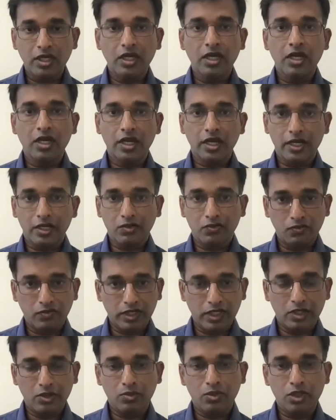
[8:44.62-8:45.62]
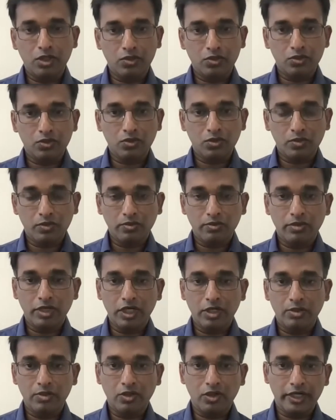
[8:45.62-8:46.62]
and we are able to
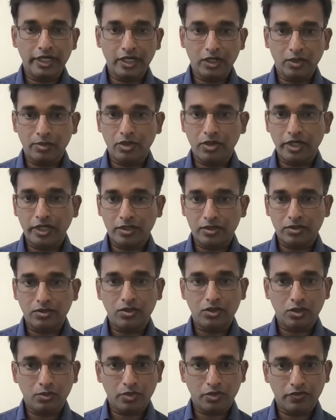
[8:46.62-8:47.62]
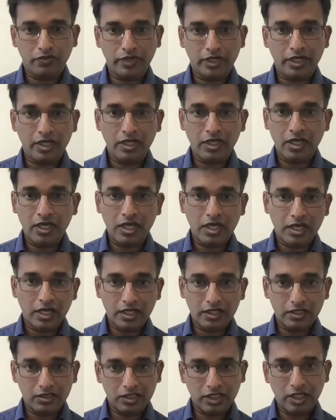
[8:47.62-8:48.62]
build data products on top of it. At
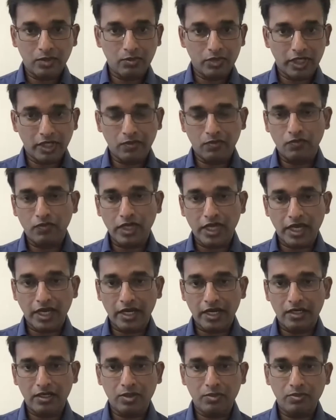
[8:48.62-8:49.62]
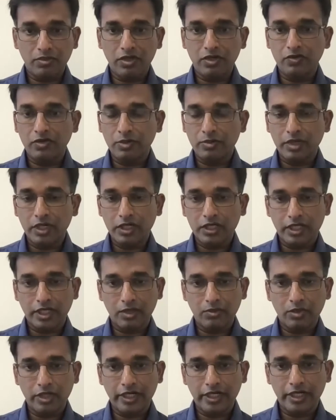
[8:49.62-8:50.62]
the same time, we built the
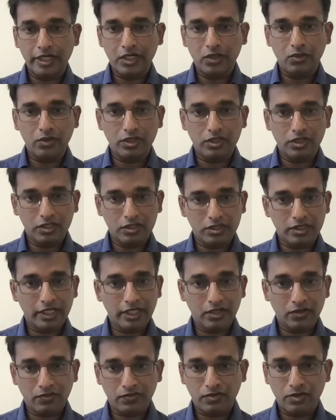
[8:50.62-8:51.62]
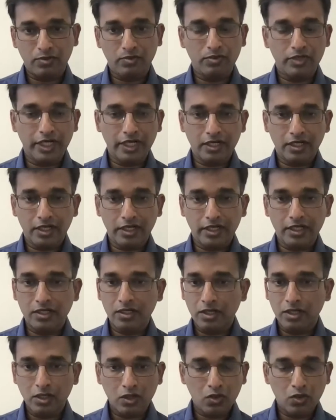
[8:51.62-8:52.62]
ability to ingest data from data lake,
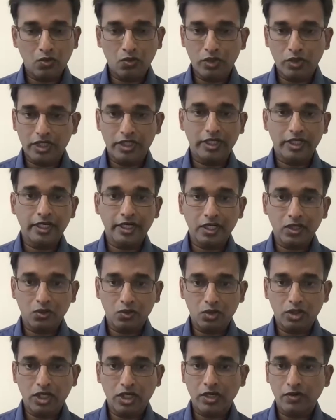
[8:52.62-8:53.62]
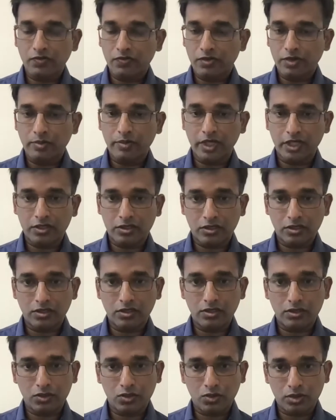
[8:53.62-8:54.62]
where the data would come from external
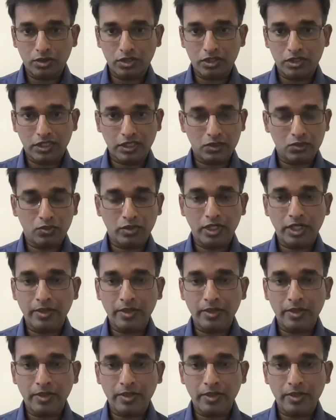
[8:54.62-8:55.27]
sources as well.